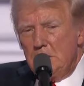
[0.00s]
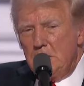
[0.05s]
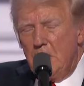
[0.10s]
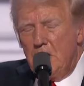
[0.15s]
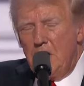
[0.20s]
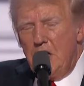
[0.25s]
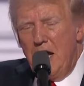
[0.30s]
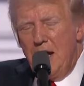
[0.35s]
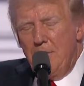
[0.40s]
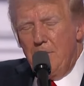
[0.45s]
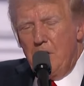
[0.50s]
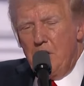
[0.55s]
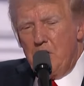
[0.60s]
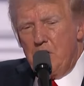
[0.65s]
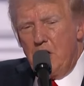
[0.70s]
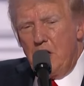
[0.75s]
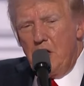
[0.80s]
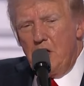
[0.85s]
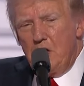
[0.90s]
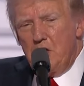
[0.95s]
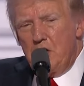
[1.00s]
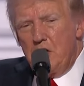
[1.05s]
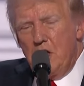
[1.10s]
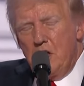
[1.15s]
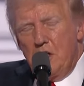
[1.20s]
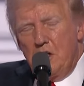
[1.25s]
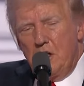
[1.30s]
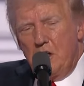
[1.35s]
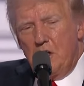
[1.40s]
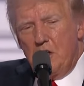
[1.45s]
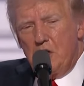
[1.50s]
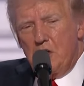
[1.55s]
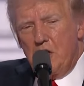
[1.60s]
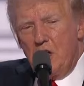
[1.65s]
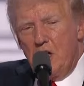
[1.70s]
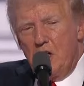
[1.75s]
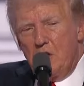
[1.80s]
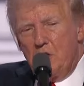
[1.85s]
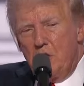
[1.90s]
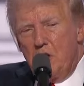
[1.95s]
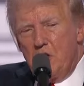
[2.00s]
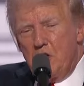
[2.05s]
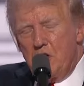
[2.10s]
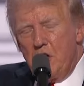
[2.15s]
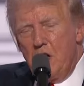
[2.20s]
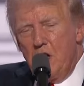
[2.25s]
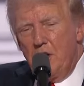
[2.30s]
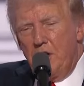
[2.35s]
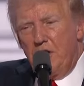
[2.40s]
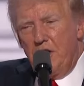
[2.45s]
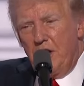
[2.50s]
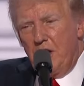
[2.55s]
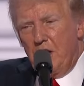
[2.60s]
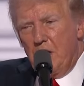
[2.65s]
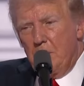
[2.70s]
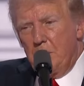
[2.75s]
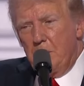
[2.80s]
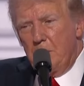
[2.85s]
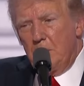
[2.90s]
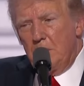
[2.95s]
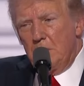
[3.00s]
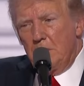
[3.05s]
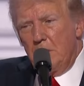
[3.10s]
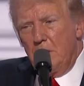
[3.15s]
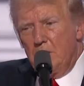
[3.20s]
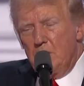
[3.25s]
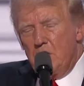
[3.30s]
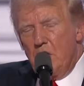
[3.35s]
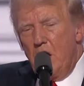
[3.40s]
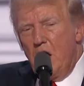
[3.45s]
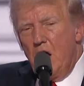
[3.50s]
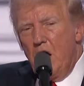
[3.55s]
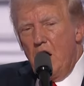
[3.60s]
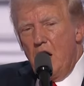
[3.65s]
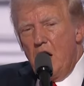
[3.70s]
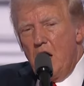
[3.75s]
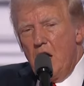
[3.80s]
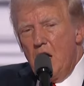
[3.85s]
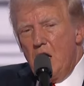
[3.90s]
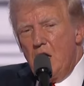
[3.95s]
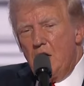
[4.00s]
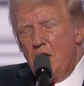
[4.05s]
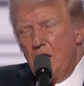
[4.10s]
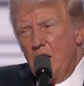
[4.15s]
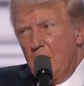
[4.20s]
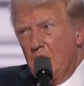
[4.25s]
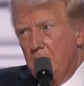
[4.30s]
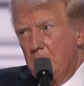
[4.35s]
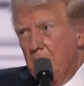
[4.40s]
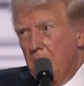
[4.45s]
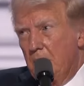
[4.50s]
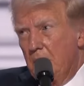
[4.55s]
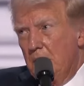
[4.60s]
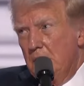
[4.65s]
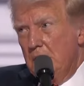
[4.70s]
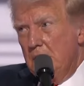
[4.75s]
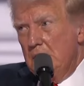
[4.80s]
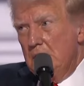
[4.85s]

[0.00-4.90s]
The damage that he's done to this country is unthinkable. It's unthinkable.